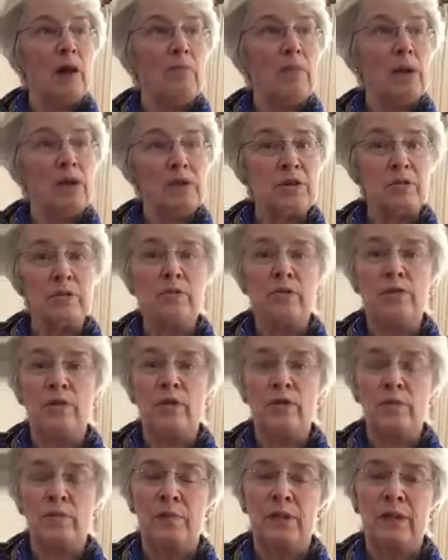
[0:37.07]
muscle
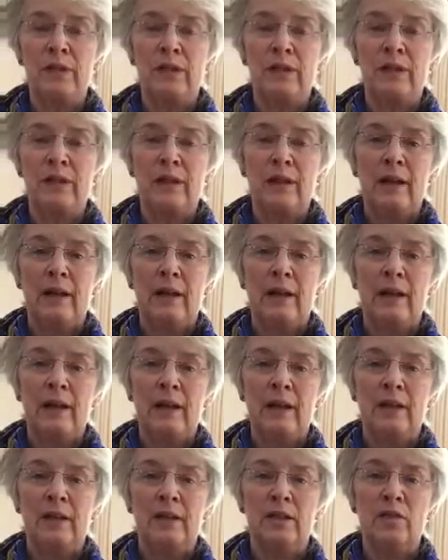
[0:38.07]
groups
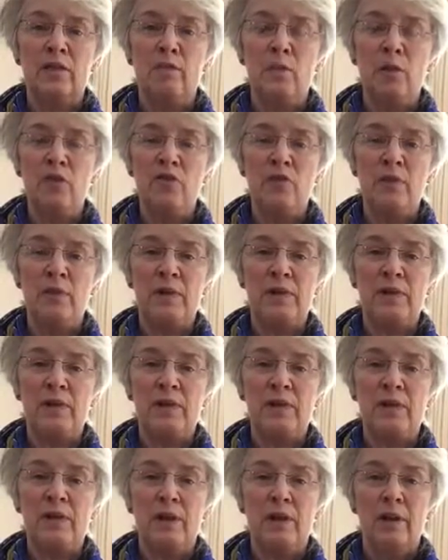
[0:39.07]
and
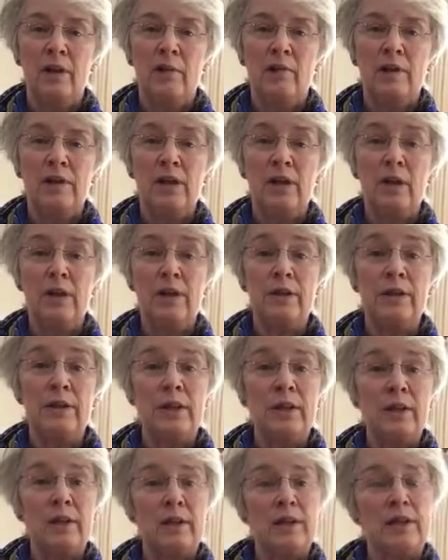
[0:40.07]
movements which I
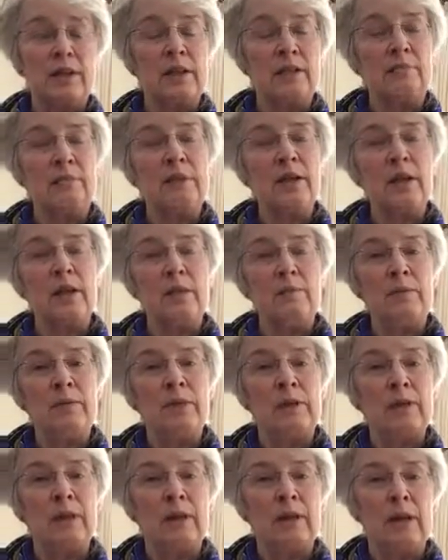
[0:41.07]
think are
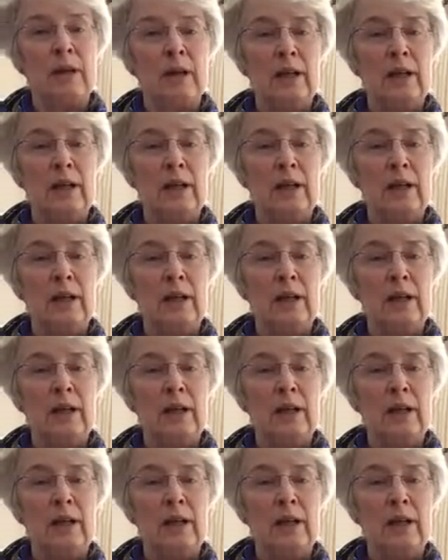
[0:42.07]
sometimes